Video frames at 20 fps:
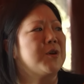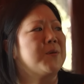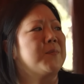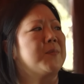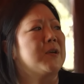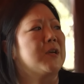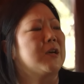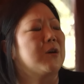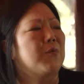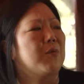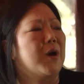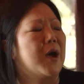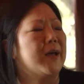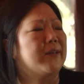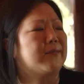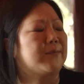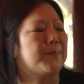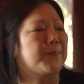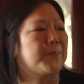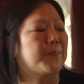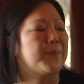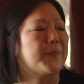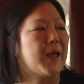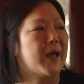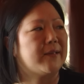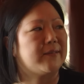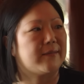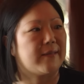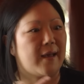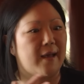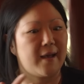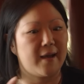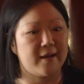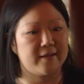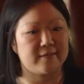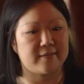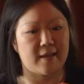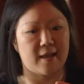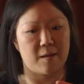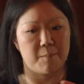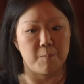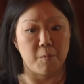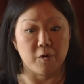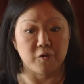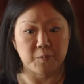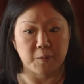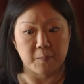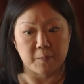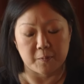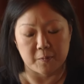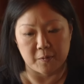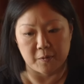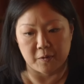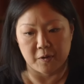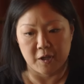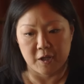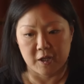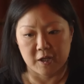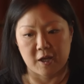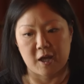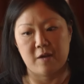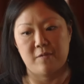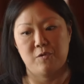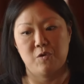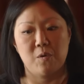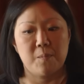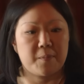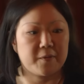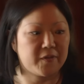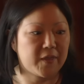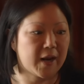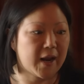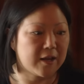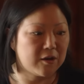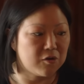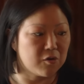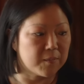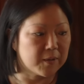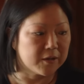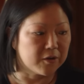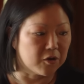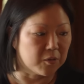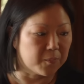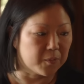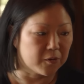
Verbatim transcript: knew him as most people kind of knew him, but then I knew him a